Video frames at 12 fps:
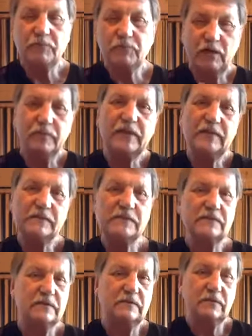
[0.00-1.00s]
probably
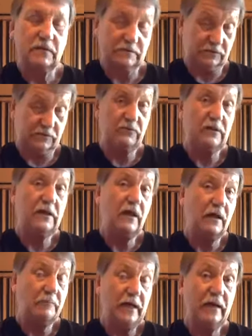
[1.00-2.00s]
is certainly
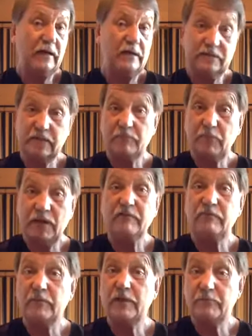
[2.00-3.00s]
not a bad idea. It might
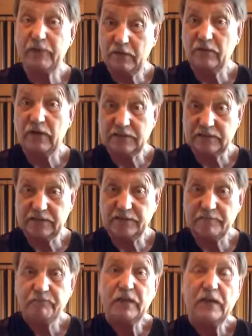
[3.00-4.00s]
even be a better
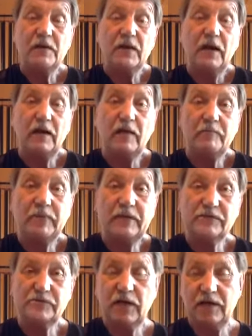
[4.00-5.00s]
idea
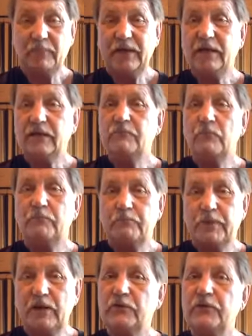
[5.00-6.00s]
because you're kind of making
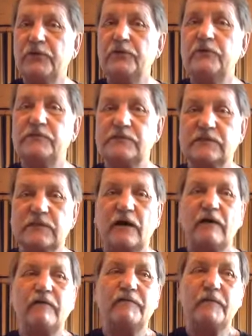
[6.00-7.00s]
better use
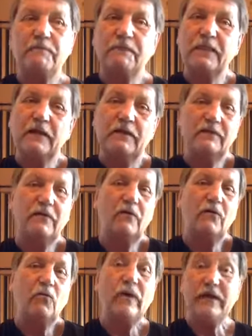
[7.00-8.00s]
of
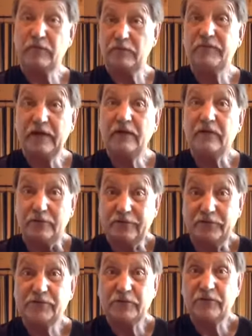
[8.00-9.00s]
a weaker finger,
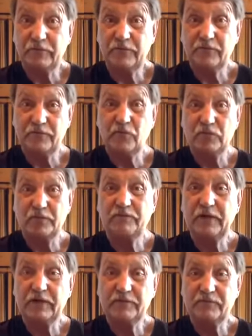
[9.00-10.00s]
using your fourth
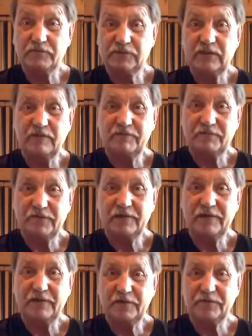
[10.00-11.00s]
finger for stuff that
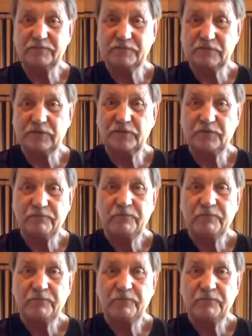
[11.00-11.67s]
So